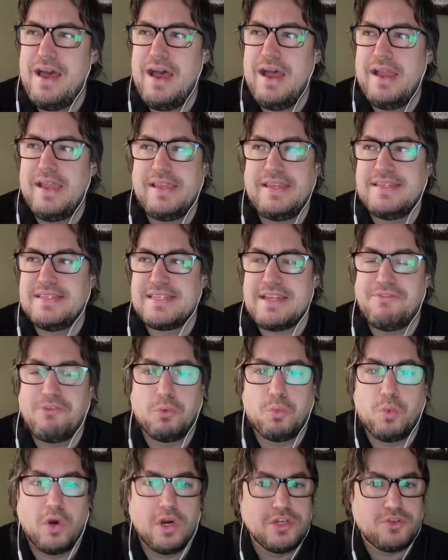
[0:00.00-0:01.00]
he's never
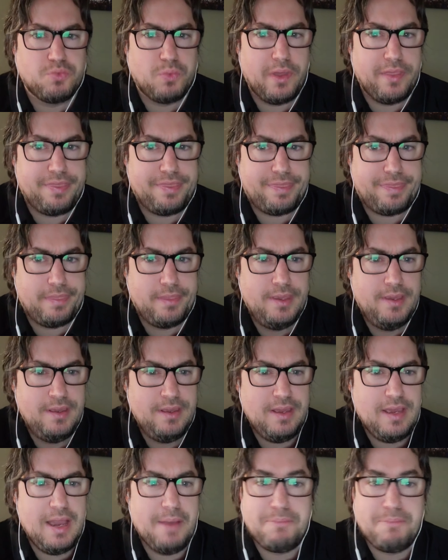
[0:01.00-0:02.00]
worked with
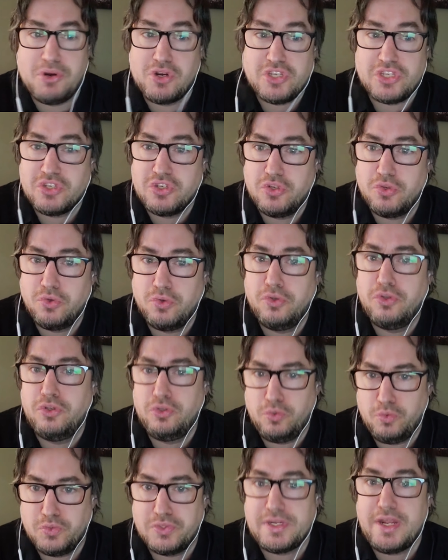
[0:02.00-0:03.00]
a person
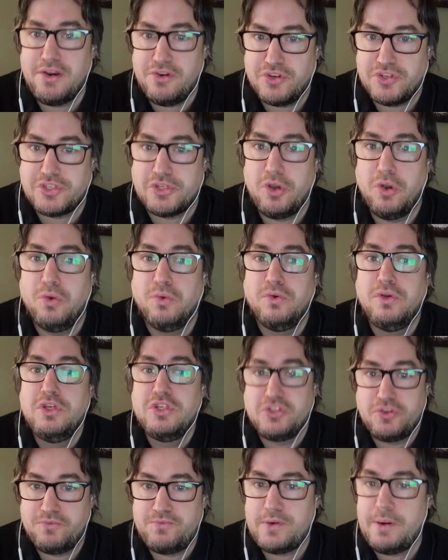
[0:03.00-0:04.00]
who stutters. So
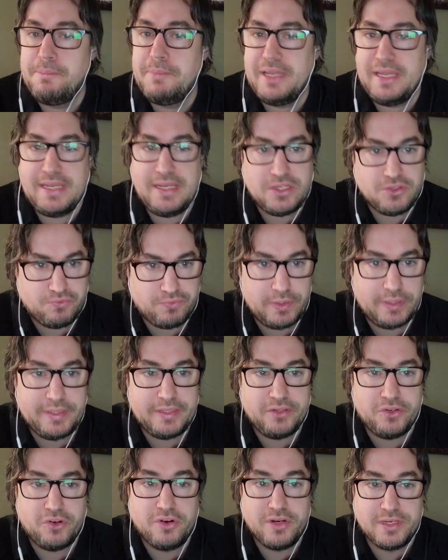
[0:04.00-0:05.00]
from me, he's really
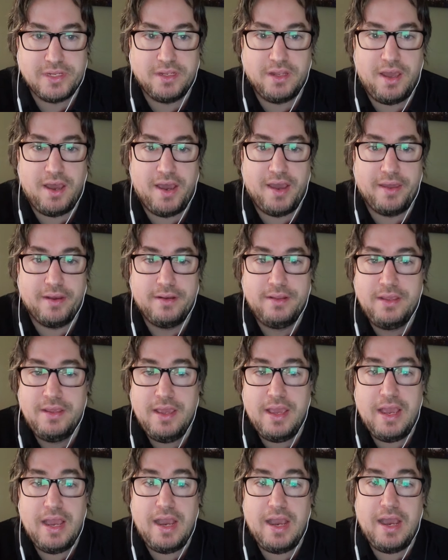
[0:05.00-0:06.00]
learned a lot,
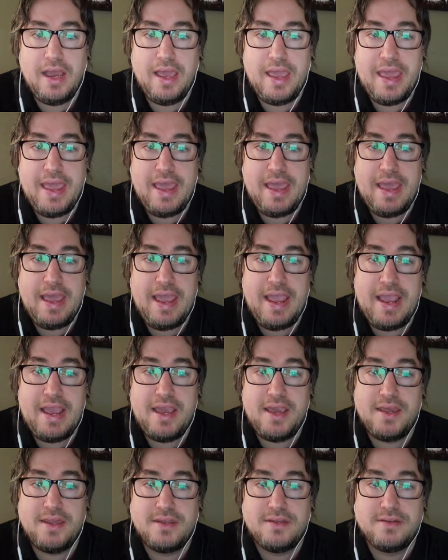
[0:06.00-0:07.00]

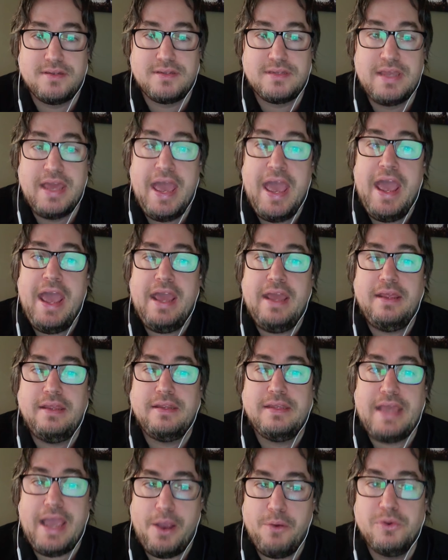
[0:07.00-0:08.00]
and
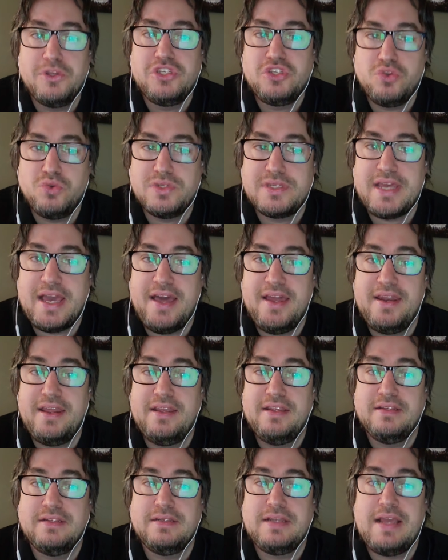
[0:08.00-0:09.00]
how he's used
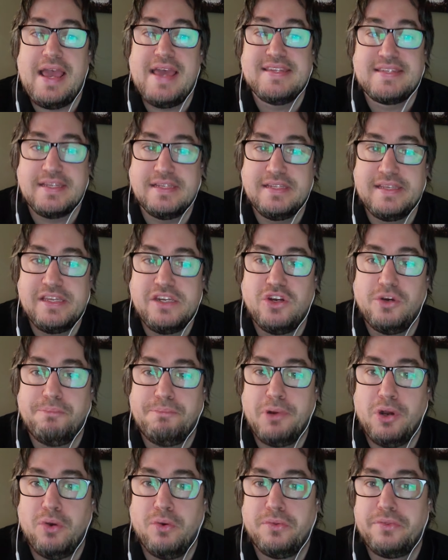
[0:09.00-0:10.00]
that as a leader,
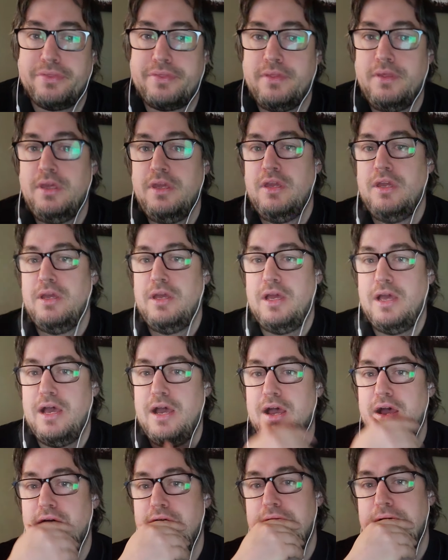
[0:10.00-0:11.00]
both,
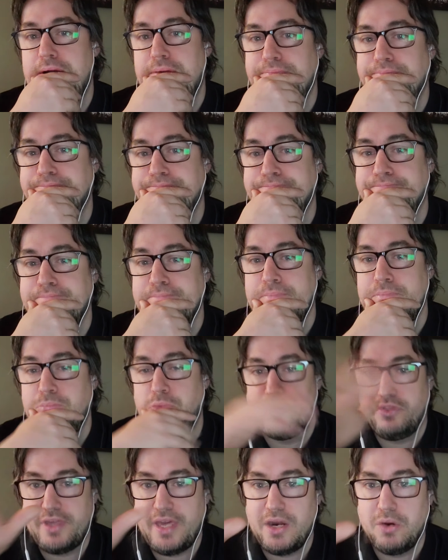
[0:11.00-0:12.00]

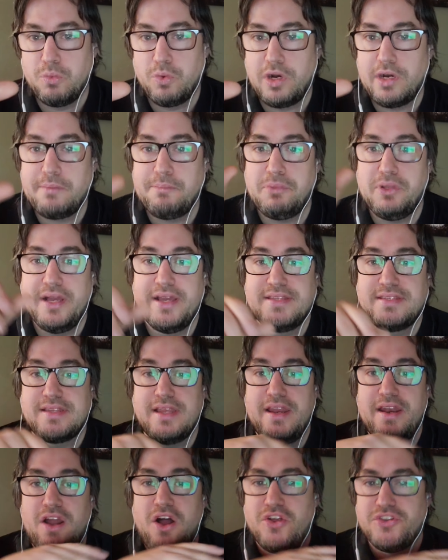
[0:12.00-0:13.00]
without a workplace
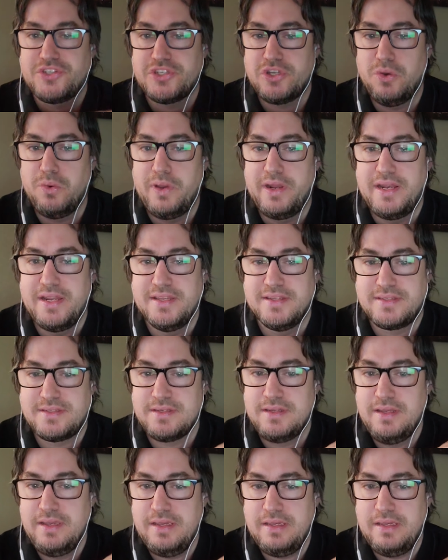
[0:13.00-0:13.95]
and also in his,